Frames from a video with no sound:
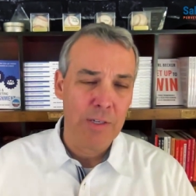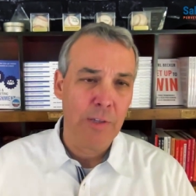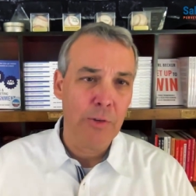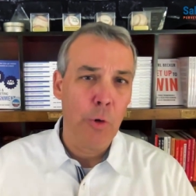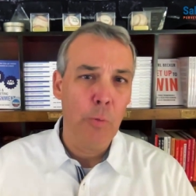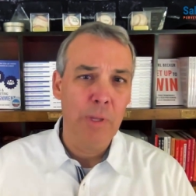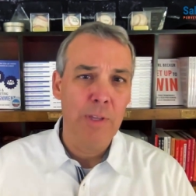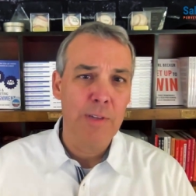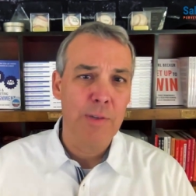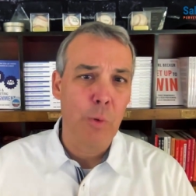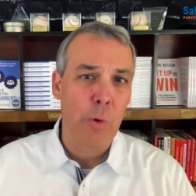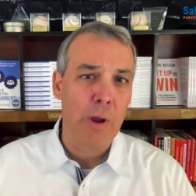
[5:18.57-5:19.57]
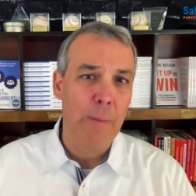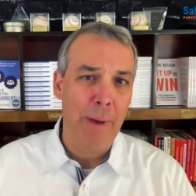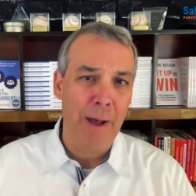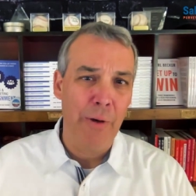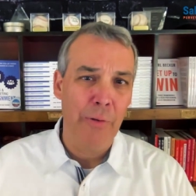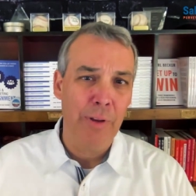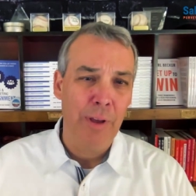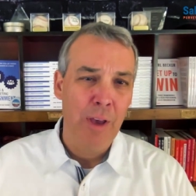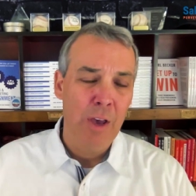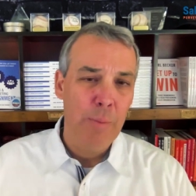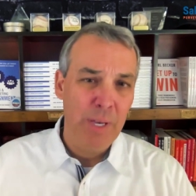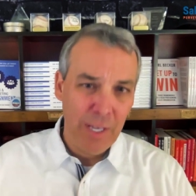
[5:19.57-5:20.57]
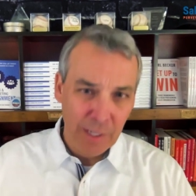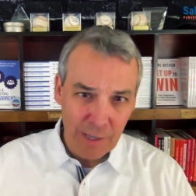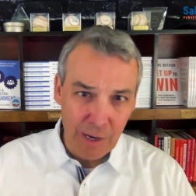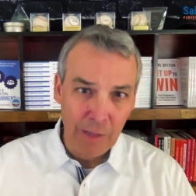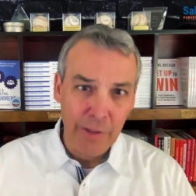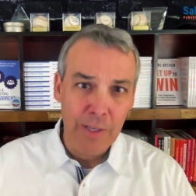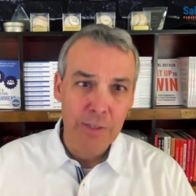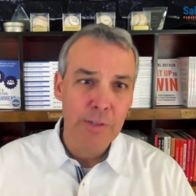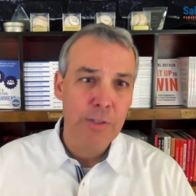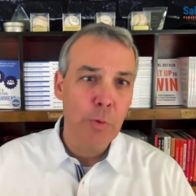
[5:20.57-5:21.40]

And she told mm. me the story about being in college,